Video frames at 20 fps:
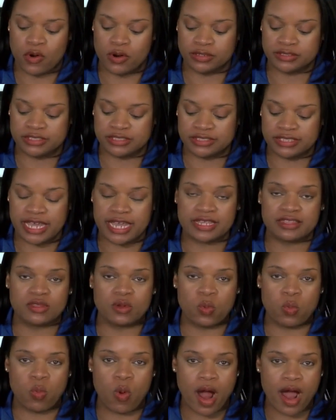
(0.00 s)
or to take
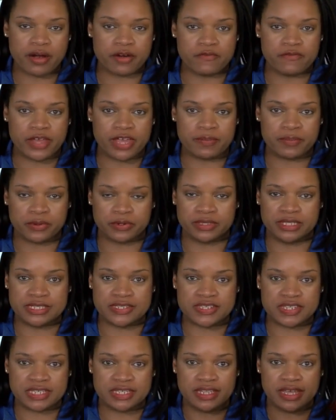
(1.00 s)
the water vapor
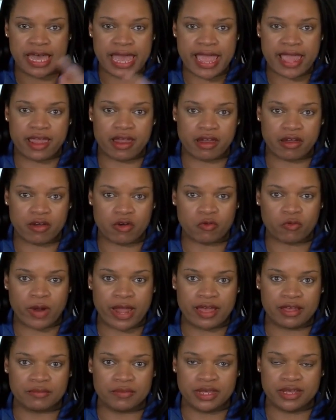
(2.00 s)
that's in the air
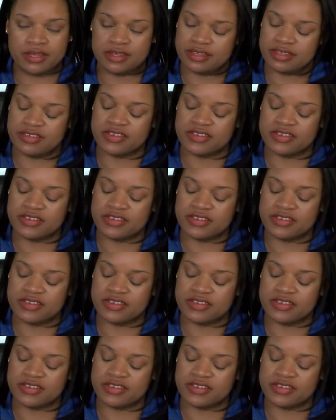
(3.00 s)
around me,